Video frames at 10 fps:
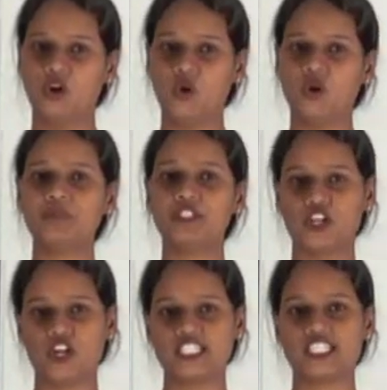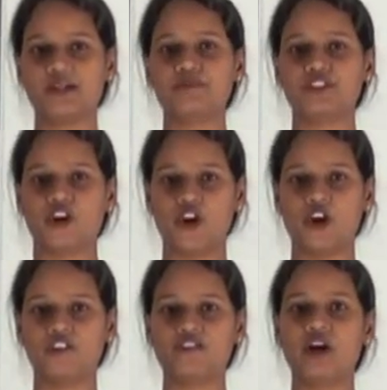I hope the concept
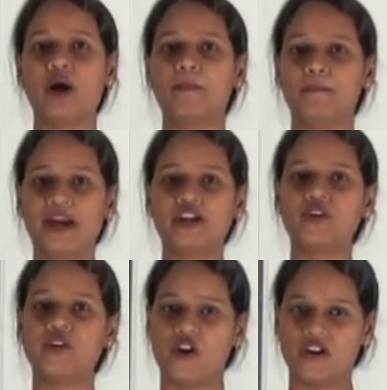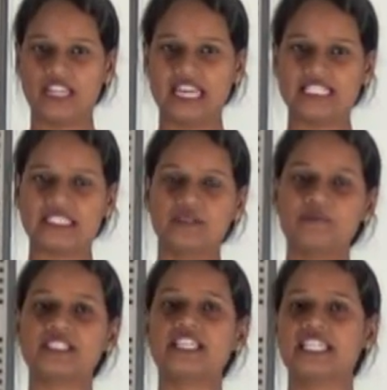of
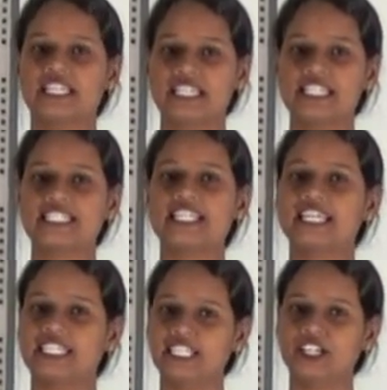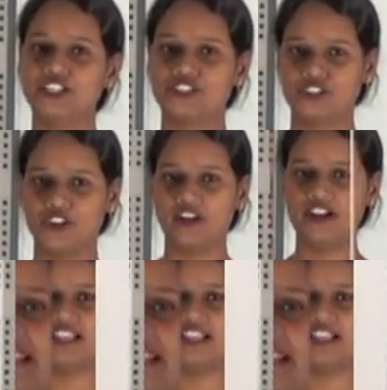microorganisms is clear to you all,